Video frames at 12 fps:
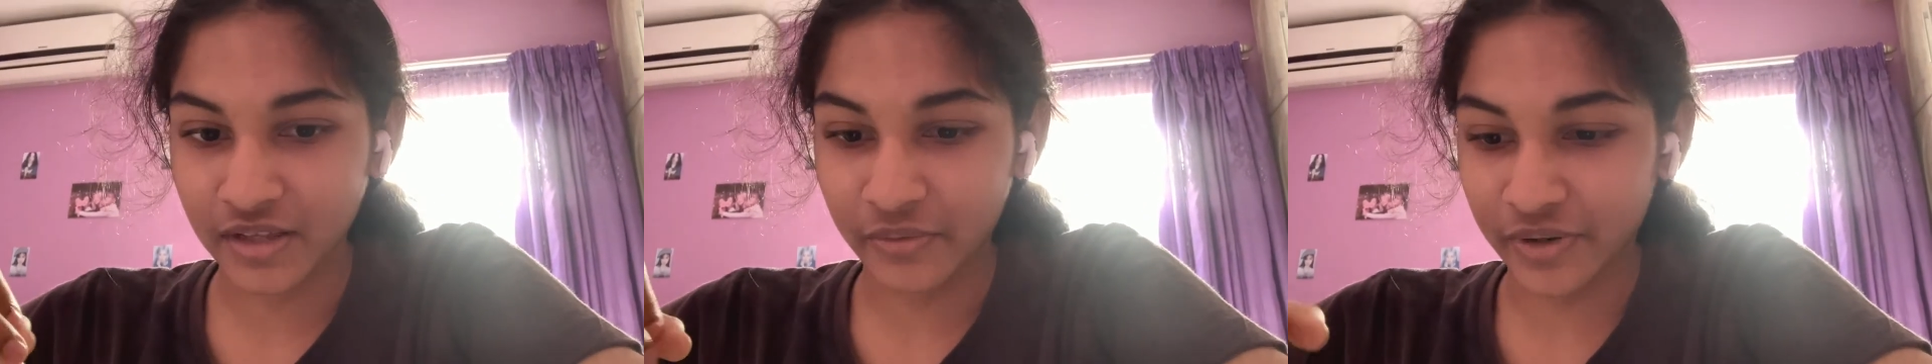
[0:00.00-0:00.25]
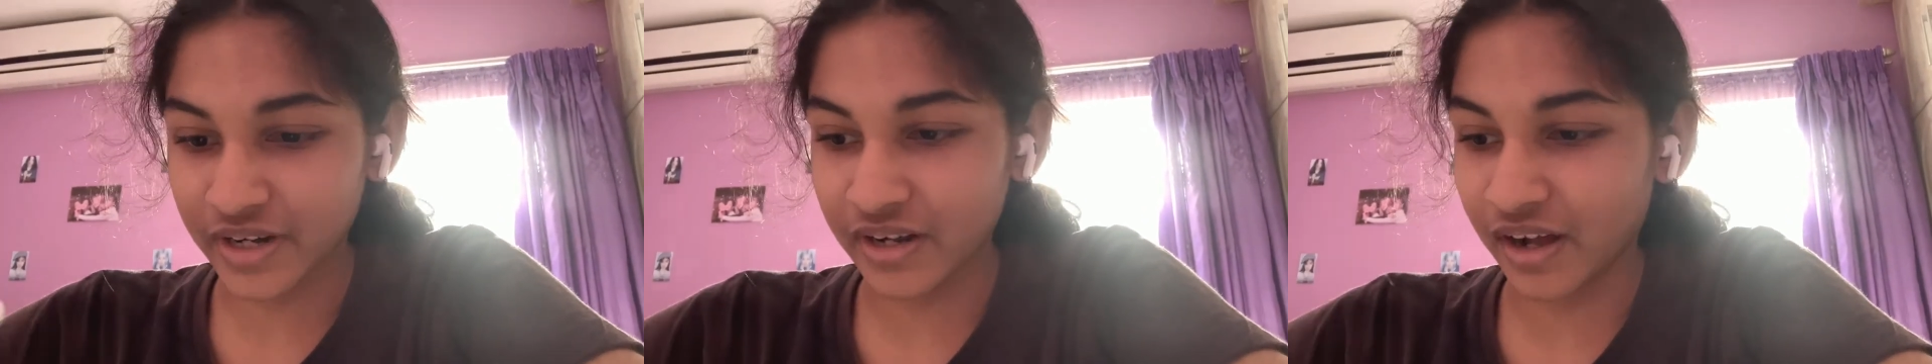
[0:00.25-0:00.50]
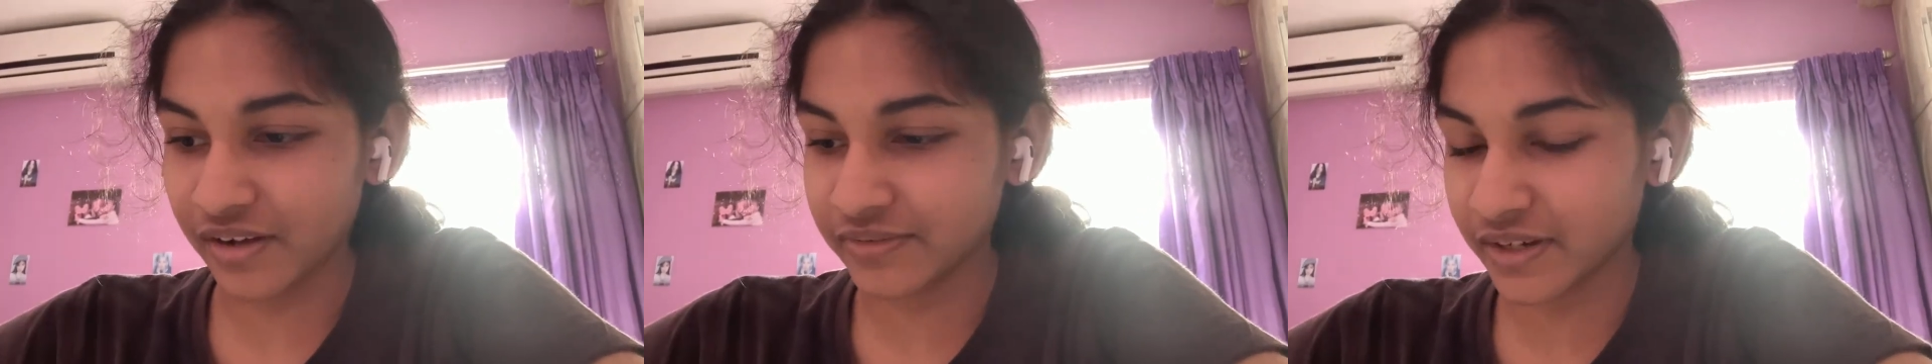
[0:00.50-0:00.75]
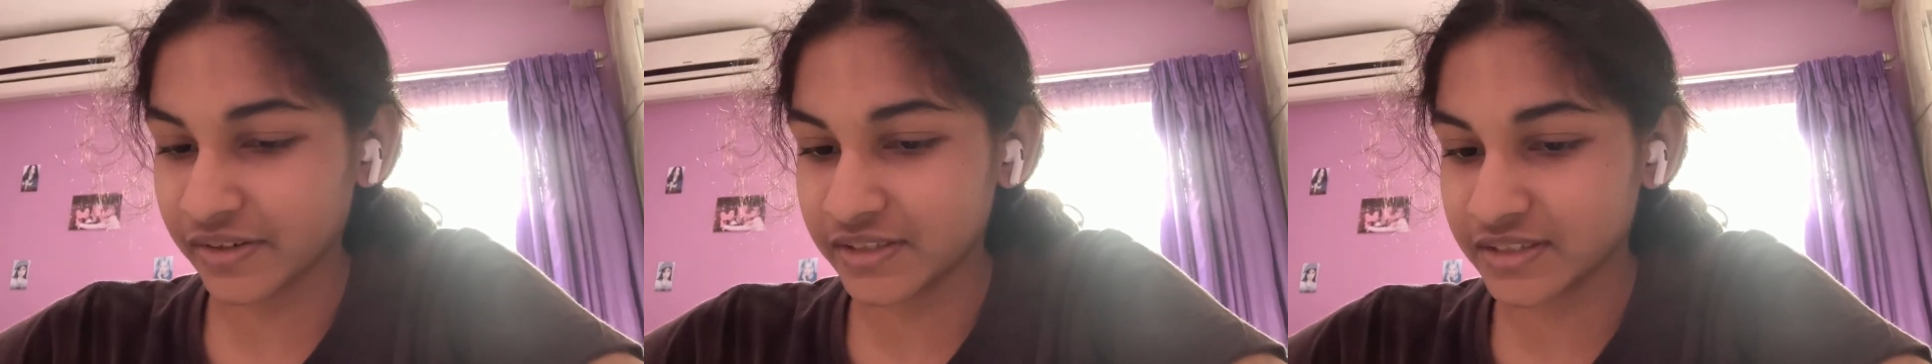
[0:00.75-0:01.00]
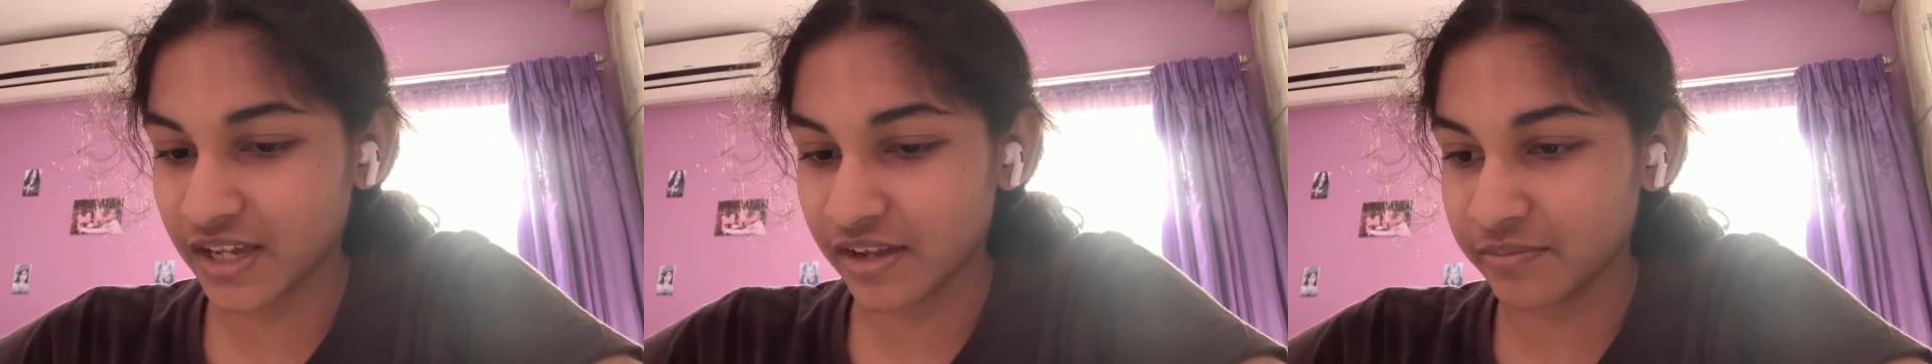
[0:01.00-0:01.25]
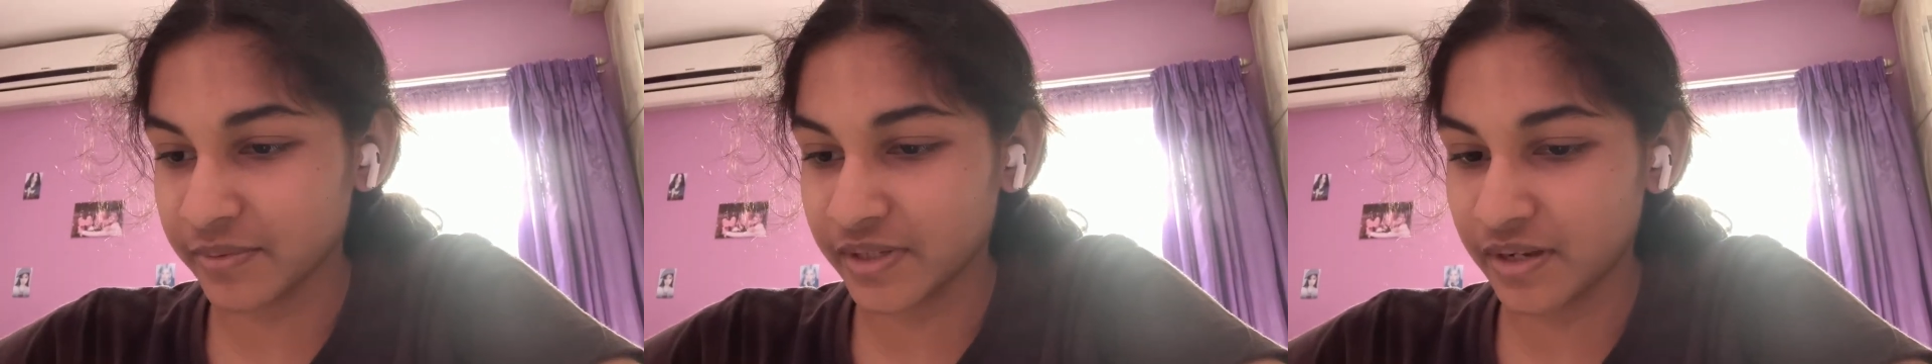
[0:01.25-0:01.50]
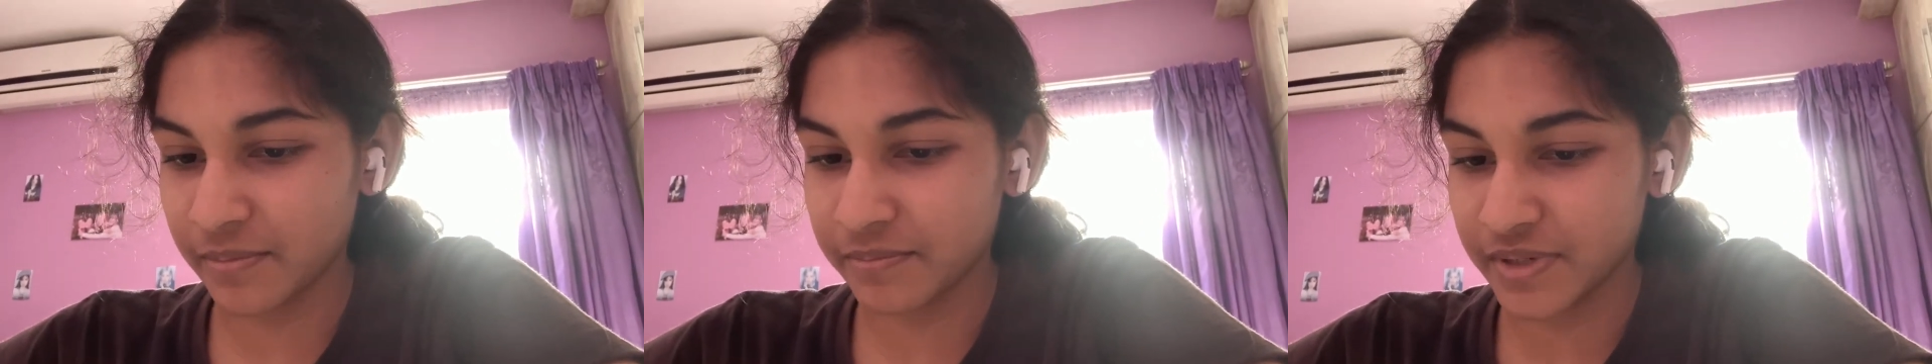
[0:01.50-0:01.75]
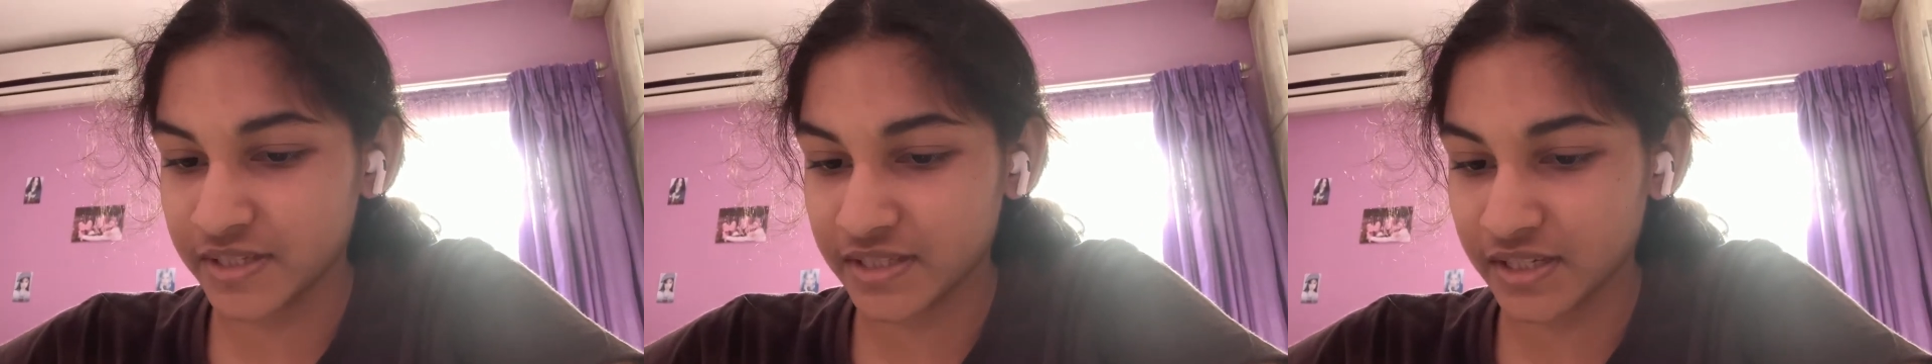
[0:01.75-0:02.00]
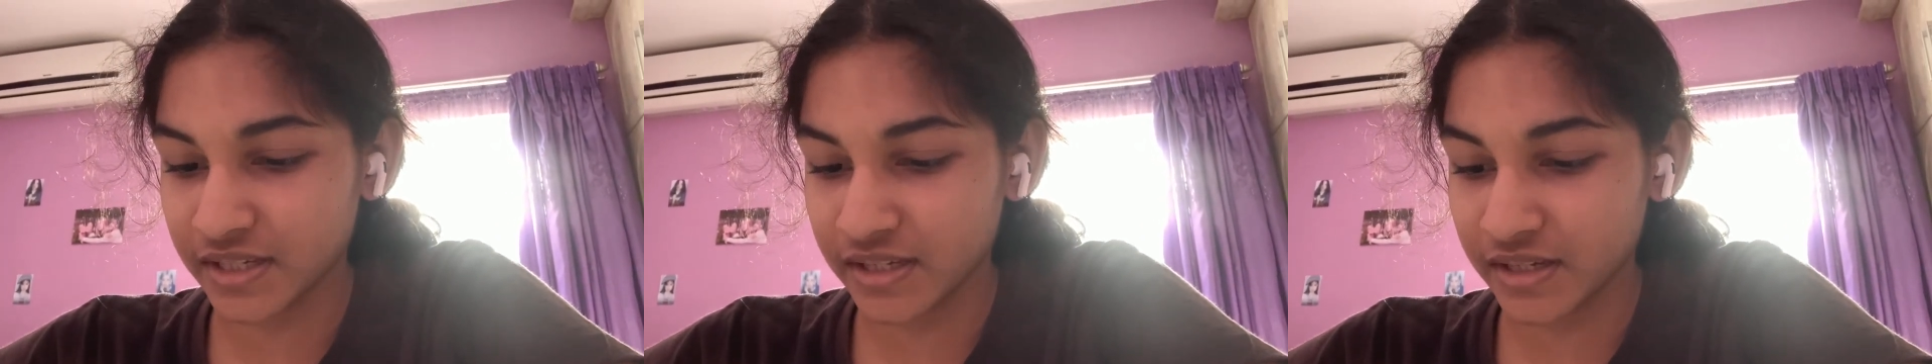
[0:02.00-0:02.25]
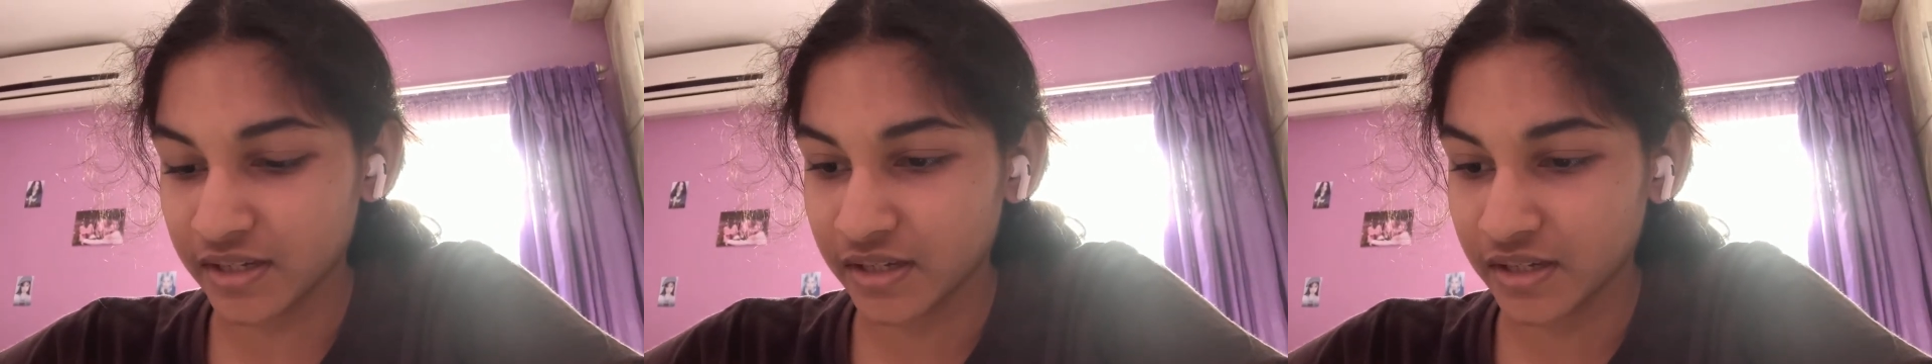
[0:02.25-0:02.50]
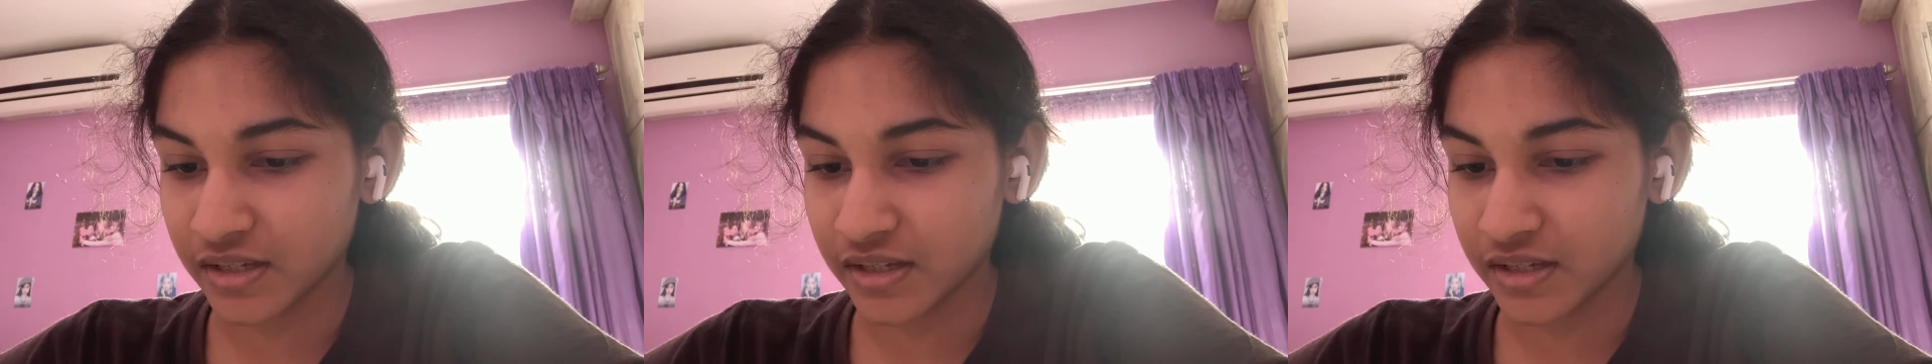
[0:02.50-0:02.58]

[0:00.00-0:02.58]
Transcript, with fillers: one and a half hours, I've been busy